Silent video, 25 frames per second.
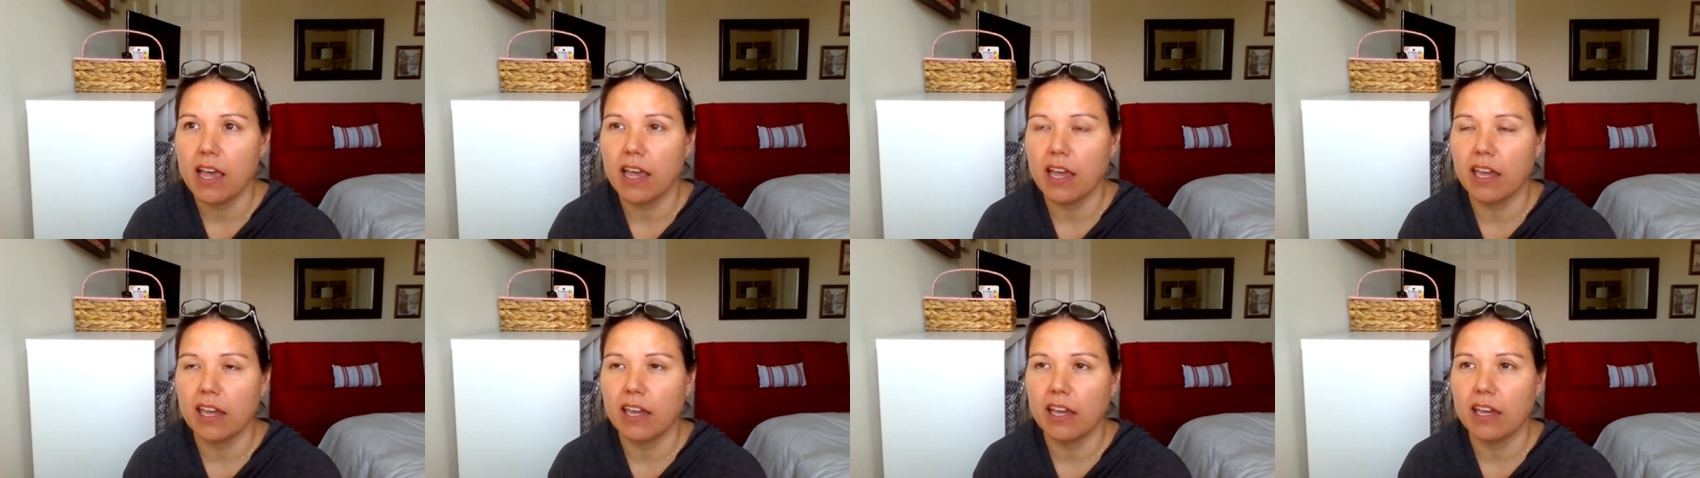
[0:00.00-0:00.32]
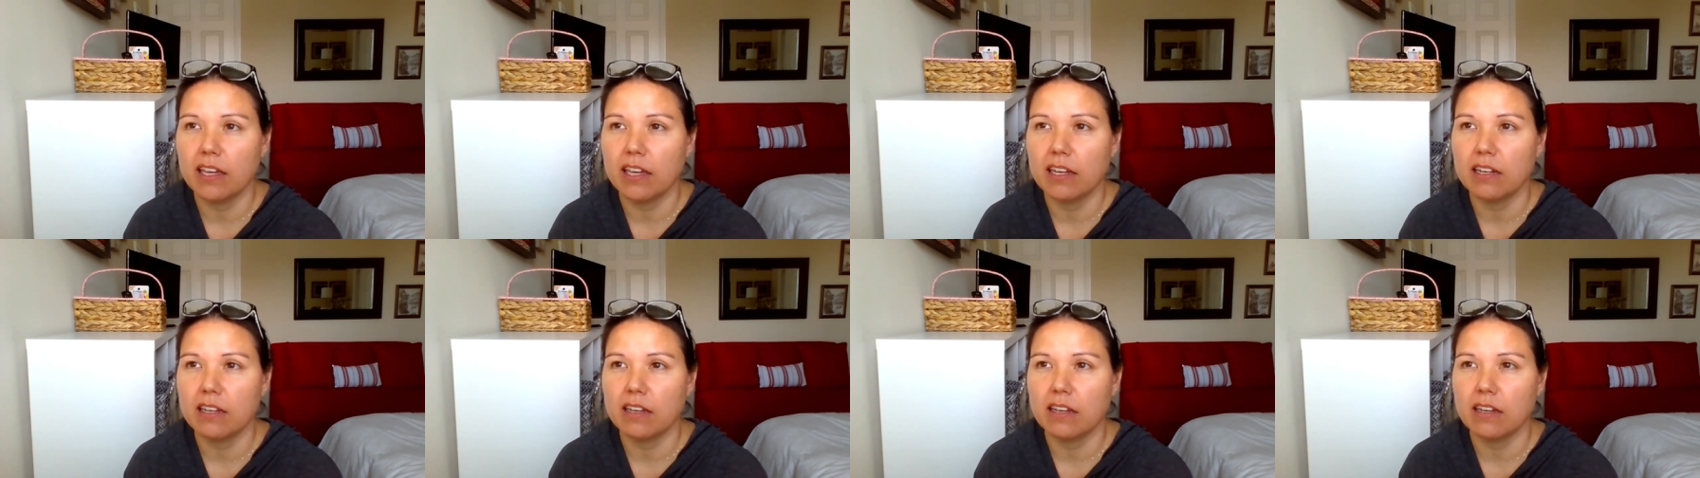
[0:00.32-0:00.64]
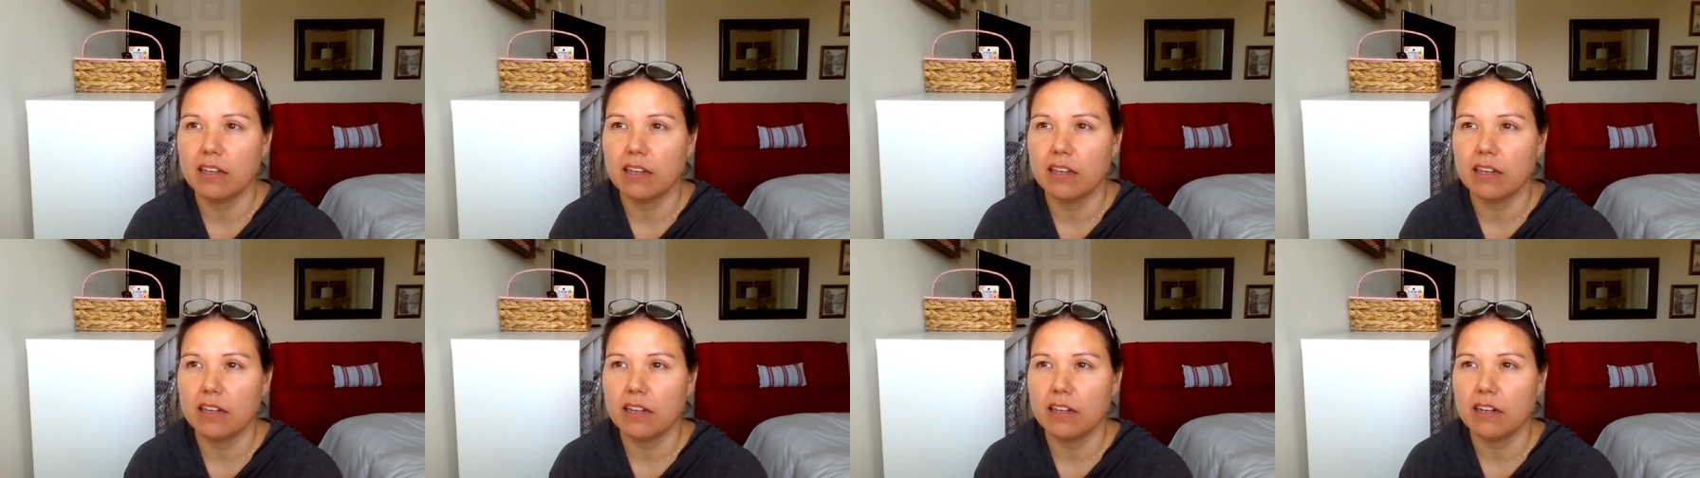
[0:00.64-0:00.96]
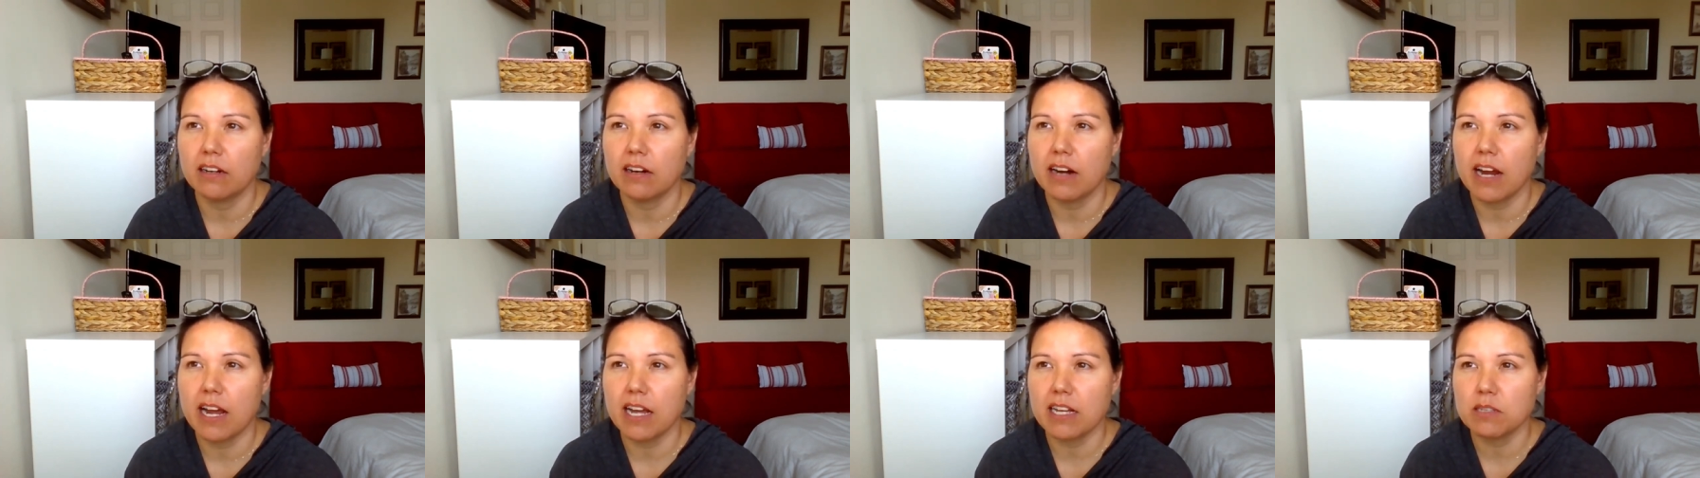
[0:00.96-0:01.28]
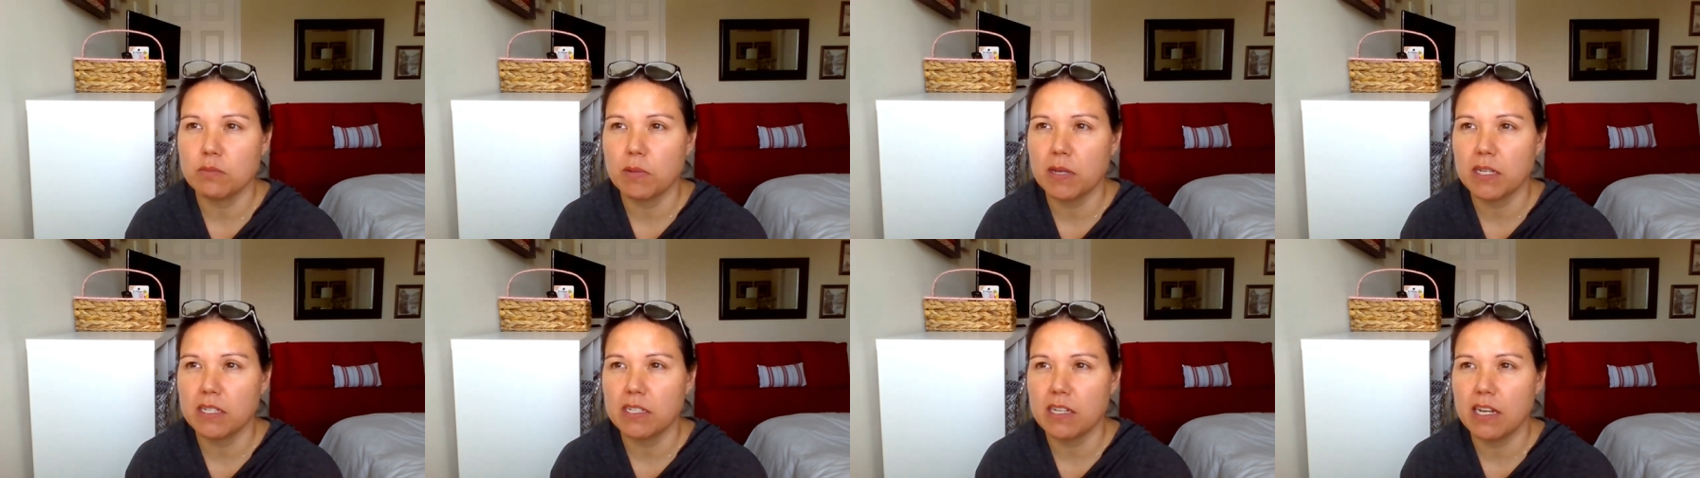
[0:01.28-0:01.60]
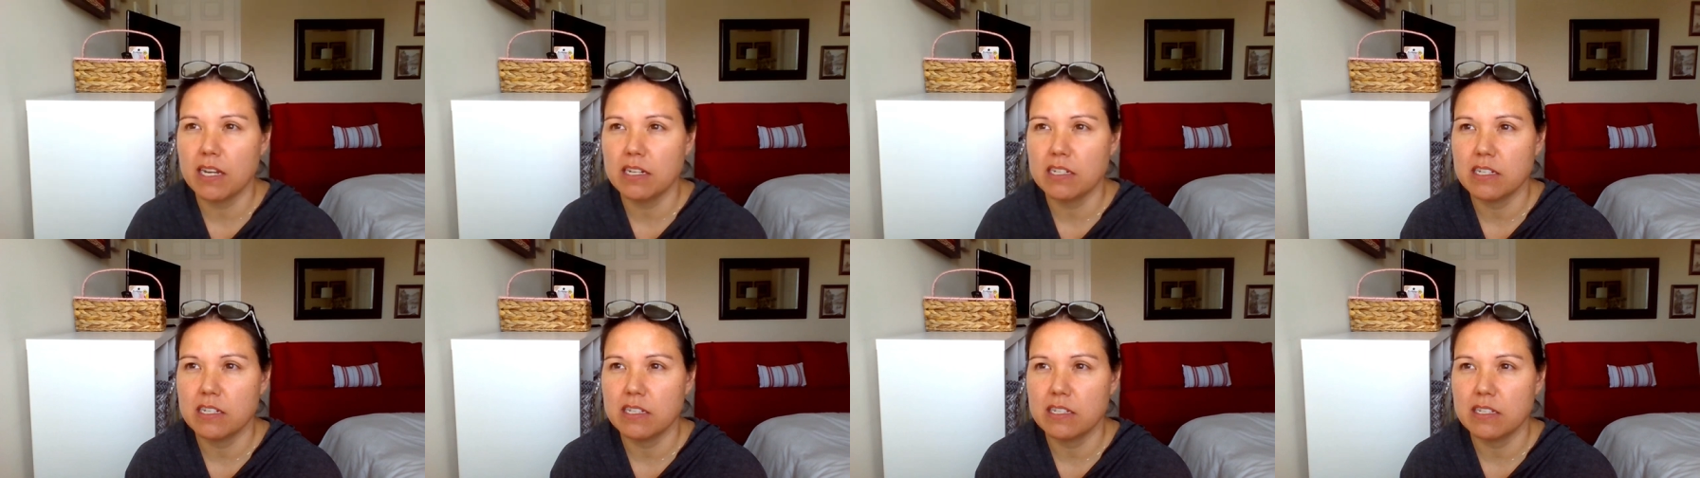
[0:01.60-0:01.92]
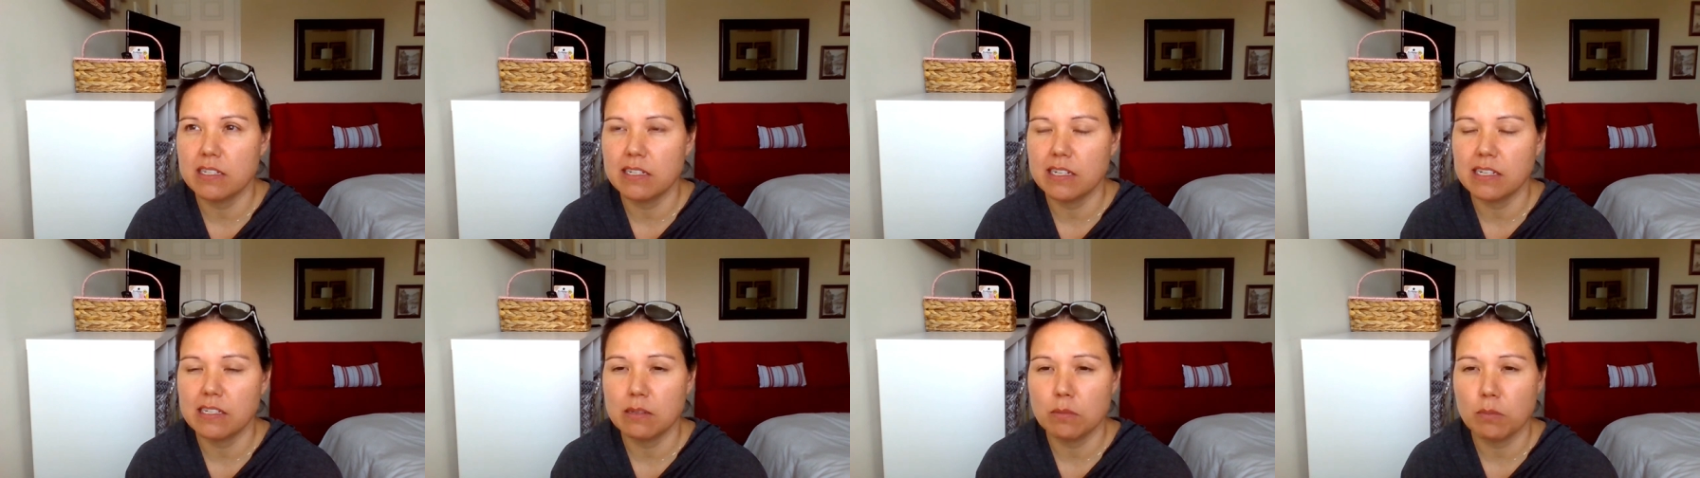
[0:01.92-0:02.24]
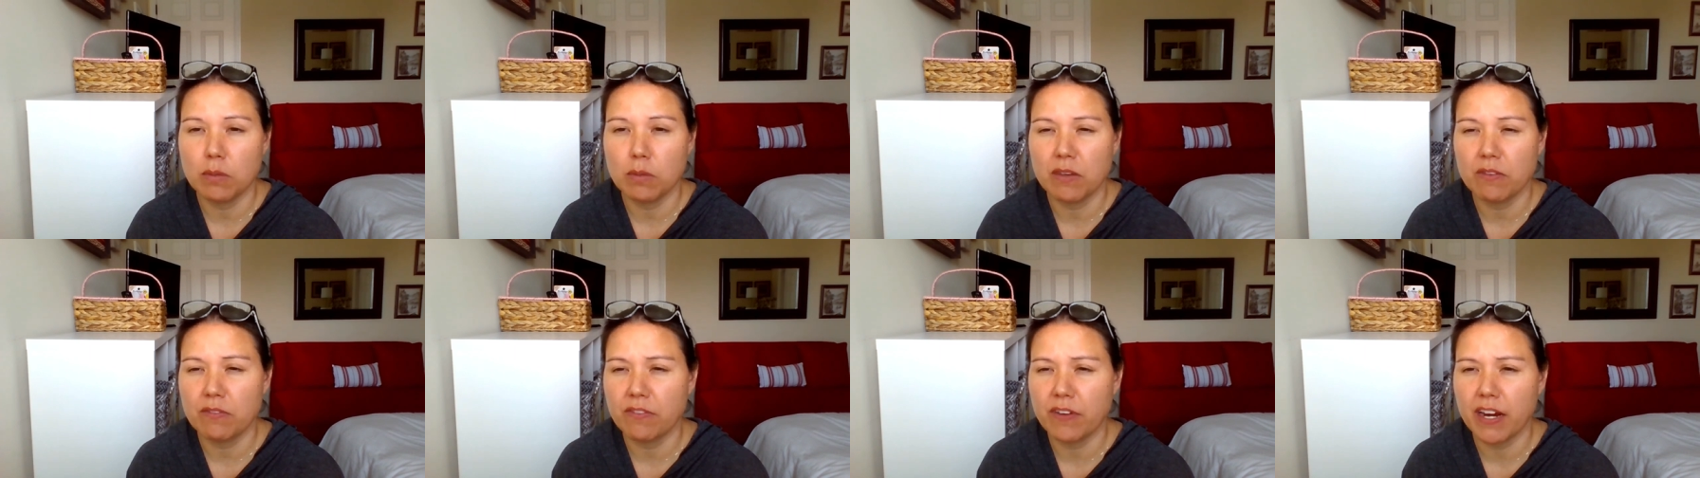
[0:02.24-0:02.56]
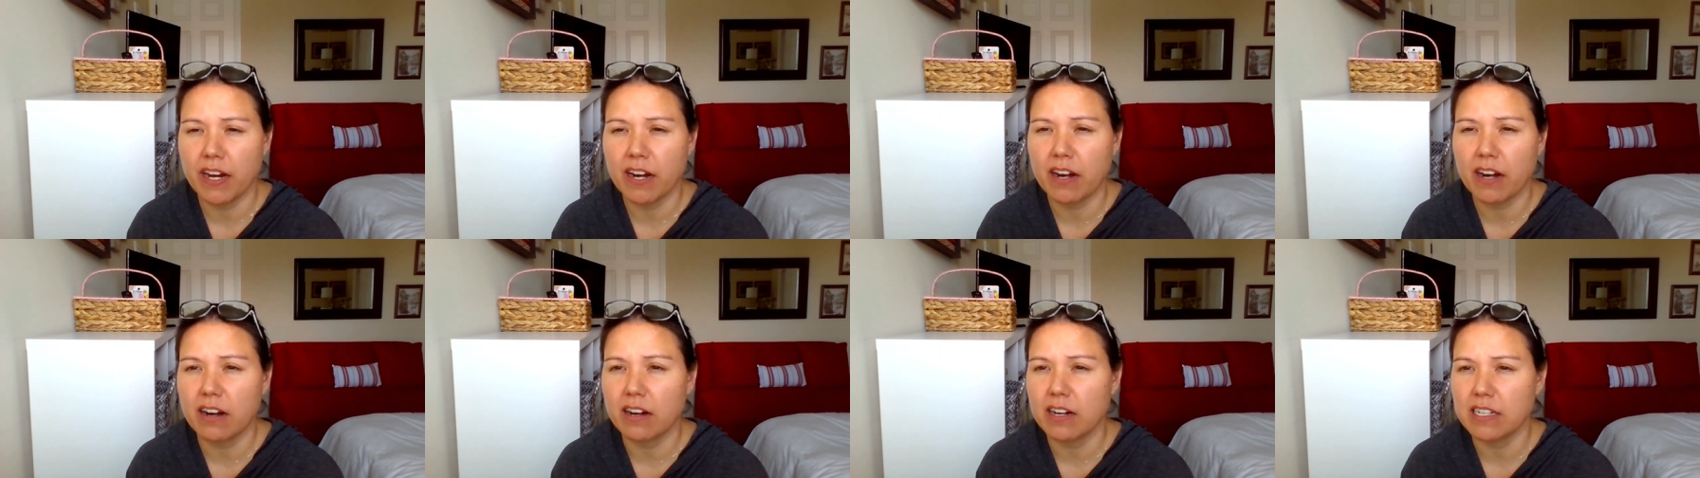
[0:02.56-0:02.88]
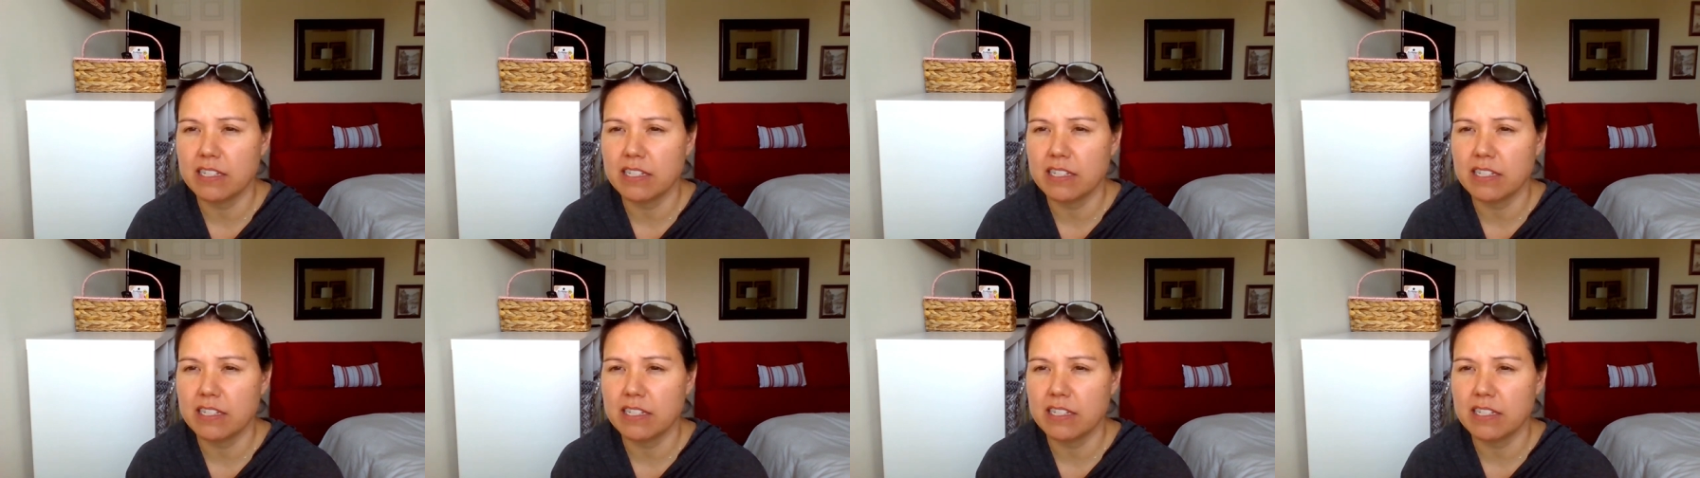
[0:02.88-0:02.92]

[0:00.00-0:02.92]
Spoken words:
And your expectations need to be fair.